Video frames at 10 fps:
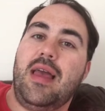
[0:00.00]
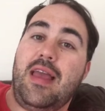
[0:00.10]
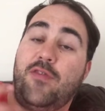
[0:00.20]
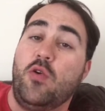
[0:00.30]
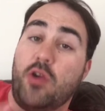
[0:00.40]

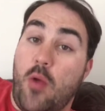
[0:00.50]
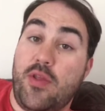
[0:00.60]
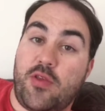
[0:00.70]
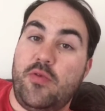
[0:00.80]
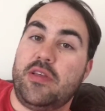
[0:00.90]
If you're
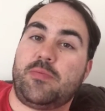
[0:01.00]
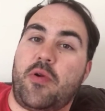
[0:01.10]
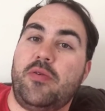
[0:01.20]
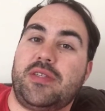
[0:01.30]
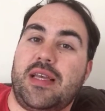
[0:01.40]
going through this
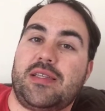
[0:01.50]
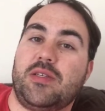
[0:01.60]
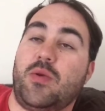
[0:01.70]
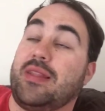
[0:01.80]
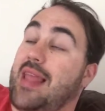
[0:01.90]
process
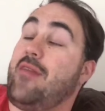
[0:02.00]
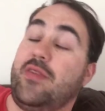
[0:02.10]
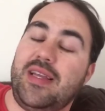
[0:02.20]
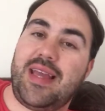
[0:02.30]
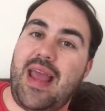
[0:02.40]
as well,
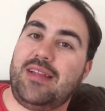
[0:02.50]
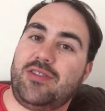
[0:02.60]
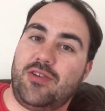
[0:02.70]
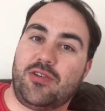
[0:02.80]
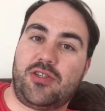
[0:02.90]
definitely get in
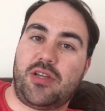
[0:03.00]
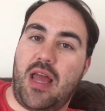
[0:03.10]
touch.